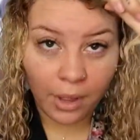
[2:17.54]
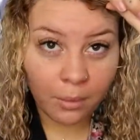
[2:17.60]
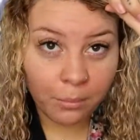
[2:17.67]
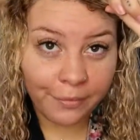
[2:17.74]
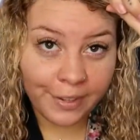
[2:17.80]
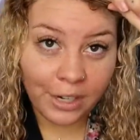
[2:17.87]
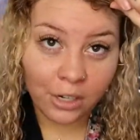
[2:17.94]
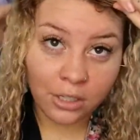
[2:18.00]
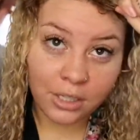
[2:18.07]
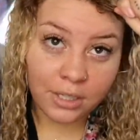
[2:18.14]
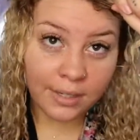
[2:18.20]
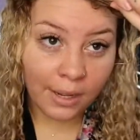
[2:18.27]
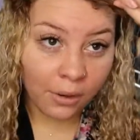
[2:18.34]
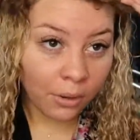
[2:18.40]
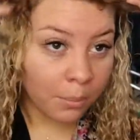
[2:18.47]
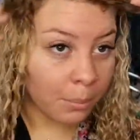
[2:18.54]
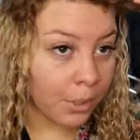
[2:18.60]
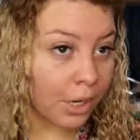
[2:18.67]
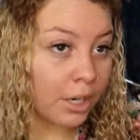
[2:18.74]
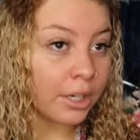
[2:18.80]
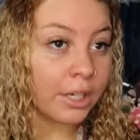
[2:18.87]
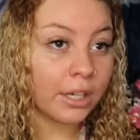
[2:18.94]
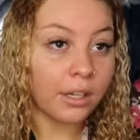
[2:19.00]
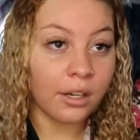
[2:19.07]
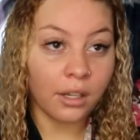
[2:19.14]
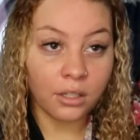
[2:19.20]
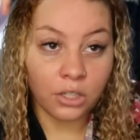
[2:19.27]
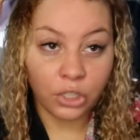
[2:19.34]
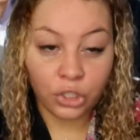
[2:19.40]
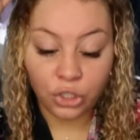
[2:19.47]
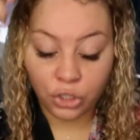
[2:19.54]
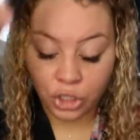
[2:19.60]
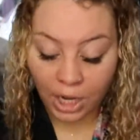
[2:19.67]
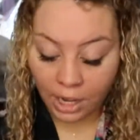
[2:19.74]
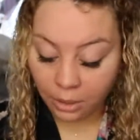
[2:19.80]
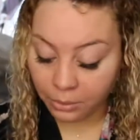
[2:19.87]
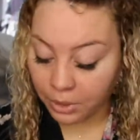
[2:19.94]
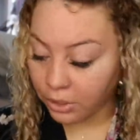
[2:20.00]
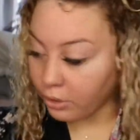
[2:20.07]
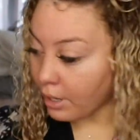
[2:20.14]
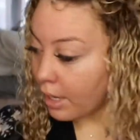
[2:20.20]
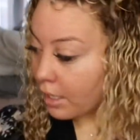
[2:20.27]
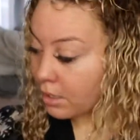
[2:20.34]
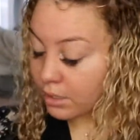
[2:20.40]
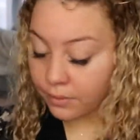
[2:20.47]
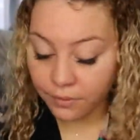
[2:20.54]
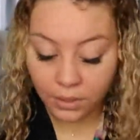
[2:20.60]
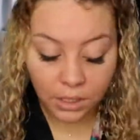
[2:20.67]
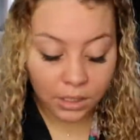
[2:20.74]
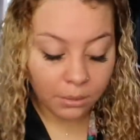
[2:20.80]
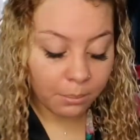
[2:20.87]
I'm figuring this out and parting it, I'll just chat with you guys for a